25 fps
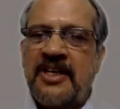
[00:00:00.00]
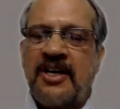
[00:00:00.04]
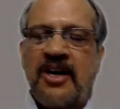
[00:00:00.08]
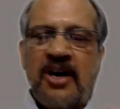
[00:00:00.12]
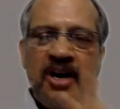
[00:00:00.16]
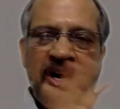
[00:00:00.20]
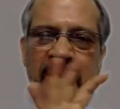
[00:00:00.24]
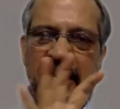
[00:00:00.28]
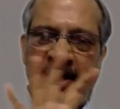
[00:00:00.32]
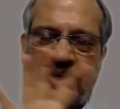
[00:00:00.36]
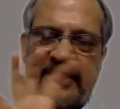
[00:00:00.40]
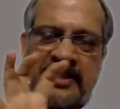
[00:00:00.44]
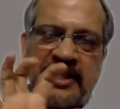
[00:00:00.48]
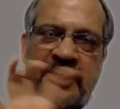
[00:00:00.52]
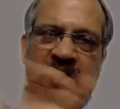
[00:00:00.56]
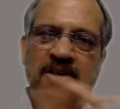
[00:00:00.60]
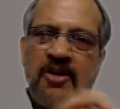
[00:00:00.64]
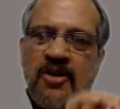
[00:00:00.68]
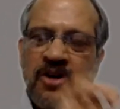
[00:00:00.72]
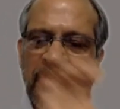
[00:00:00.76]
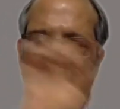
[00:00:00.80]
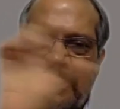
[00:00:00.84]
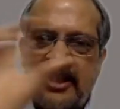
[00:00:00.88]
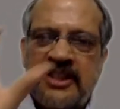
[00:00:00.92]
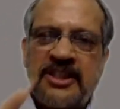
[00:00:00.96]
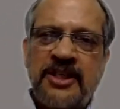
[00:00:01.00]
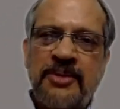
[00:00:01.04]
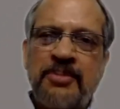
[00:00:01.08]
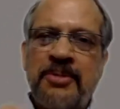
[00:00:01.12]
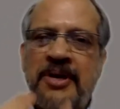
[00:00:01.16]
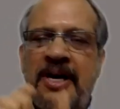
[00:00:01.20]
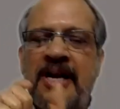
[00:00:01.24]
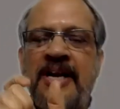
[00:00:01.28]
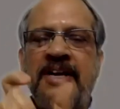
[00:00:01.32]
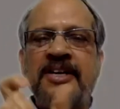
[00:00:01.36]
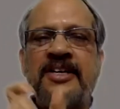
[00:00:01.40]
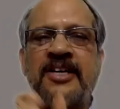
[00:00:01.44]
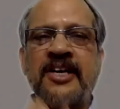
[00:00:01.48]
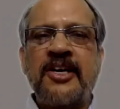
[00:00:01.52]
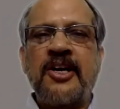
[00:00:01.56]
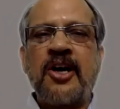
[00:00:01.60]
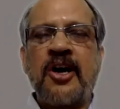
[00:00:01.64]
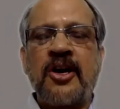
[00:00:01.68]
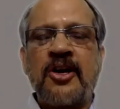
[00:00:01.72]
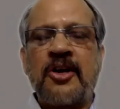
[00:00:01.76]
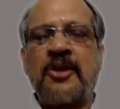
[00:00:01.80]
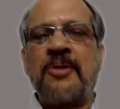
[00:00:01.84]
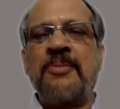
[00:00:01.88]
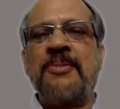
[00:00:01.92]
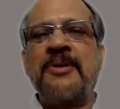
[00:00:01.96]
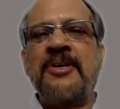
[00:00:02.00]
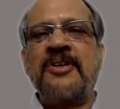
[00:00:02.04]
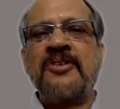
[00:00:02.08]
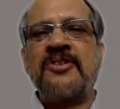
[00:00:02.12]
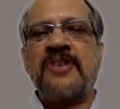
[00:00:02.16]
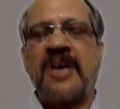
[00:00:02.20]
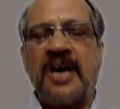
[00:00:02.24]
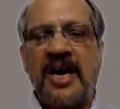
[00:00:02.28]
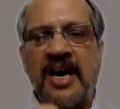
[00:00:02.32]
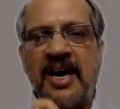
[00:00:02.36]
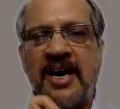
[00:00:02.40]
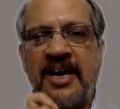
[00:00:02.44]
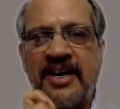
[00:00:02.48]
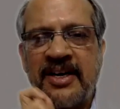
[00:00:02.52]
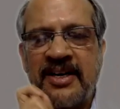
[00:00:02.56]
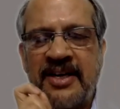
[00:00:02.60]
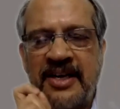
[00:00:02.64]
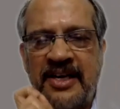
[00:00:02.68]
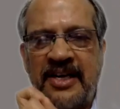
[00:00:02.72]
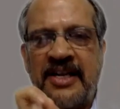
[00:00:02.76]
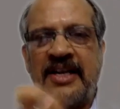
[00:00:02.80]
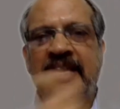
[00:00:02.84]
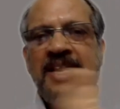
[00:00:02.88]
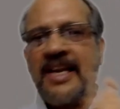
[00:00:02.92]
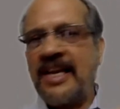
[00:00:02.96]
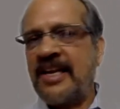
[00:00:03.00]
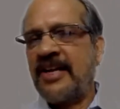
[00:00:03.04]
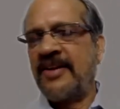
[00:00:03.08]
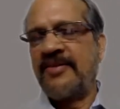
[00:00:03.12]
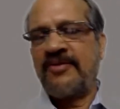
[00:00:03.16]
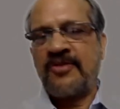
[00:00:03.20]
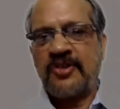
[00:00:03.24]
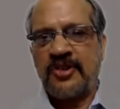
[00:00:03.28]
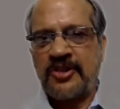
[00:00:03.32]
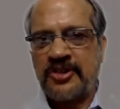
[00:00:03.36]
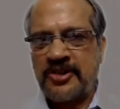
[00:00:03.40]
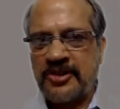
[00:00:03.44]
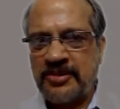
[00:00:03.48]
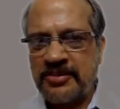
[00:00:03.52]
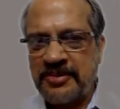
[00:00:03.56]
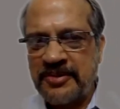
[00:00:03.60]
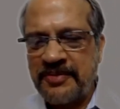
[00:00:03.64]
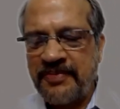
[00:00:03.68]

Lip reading: or the ownership related documents are legally enforceable.